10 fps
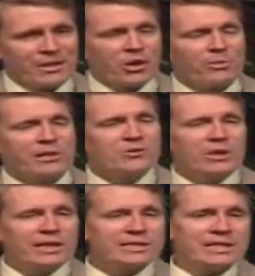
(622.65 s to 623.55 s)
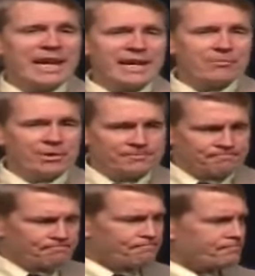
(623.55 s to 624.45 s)
You know, when they drill into the amber,
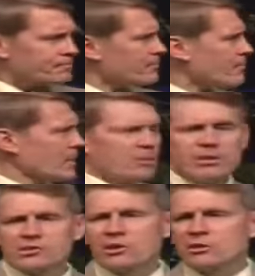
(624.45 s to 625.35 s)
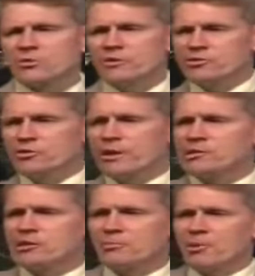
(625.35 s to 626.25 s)
how many saw the movie
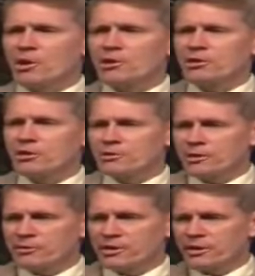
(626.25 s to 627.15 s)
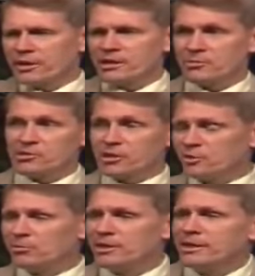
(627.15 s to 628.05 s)
Jurassic Park, you know, where they drilled in to get the
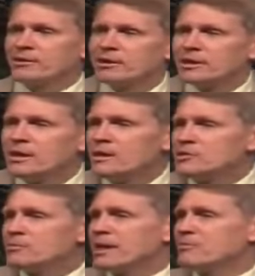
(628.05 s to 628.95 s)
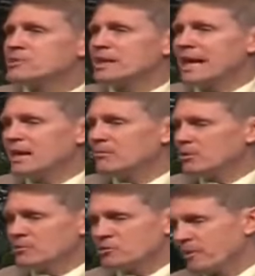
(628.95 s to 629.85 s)
mosquito blood out? Sometimes in
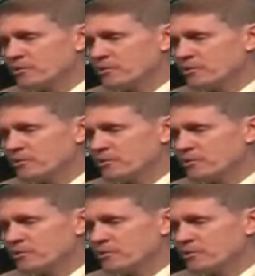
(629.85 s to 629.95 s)
amber, which is